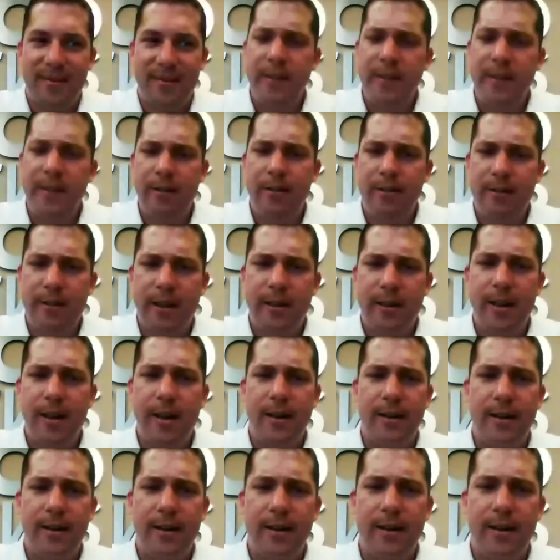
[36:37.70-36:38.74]
I think I heard that.
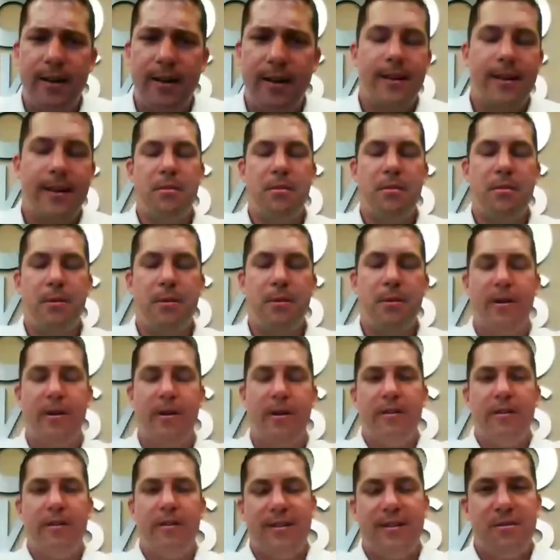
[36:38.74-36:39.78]
Yeah, I do remember hearing
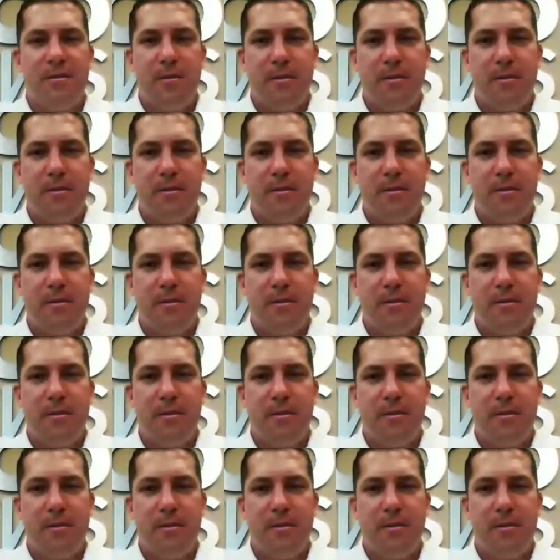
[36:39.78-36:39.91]
that.